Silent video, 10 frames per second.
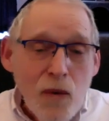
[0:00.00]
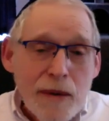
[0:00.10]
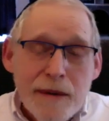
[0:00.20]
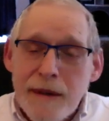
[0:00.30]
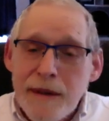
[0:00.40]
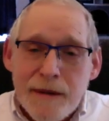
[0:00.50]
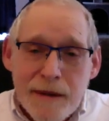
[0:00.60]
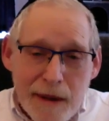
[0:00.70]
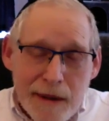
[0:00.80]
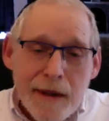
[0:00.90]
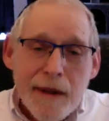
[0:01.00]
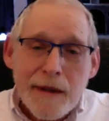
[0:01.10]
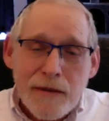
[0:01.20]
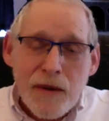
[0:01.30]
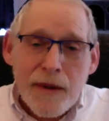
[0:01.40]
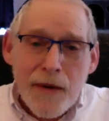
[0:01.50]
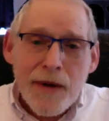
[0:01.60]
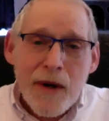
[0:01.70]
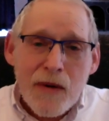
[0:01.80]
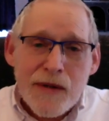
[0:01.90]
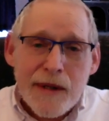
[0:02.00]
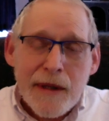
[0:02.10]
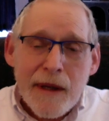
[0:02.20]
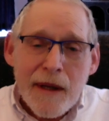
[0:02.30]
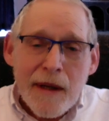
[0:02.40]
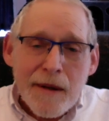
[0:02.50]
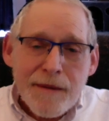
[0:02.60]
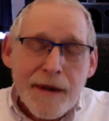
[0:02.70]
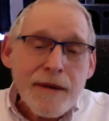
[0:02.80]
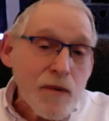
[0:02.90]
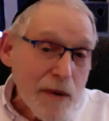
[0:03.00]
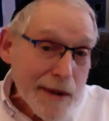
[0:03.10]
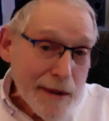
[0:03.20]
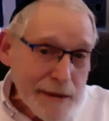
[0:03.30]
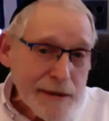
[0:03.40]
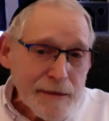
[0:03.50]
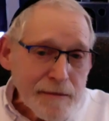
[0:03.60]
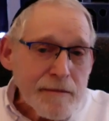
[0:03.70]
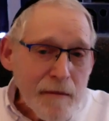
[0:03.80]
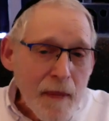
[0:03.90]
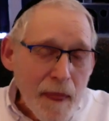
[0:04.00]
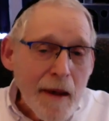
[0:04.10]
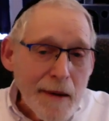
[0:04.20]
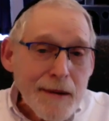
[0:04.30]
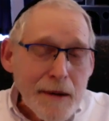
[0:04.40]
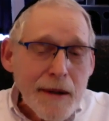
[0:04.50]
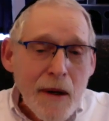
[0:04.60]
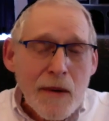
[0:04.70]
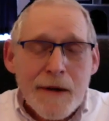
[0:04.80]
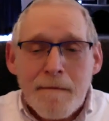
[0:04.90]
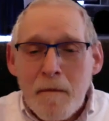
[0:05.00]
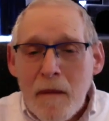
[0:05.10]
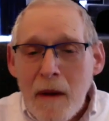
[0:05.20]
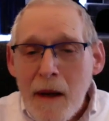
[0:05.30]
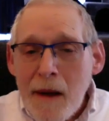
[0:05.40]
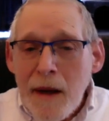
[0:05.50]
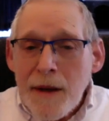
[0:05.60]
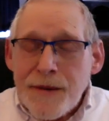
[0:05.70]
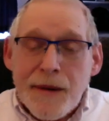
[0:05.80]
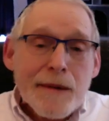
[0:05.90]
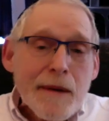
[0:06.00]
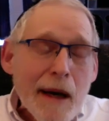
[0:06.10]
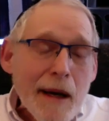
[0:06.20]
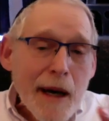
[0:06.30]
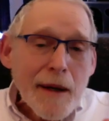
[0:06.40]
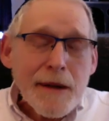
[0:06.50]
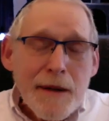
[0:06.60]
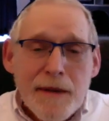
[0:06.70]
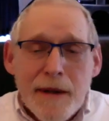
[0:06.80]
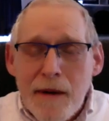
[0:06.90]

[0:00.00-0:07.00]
which is an extraordinary notion. Things work until they don't. So I'm going to leave it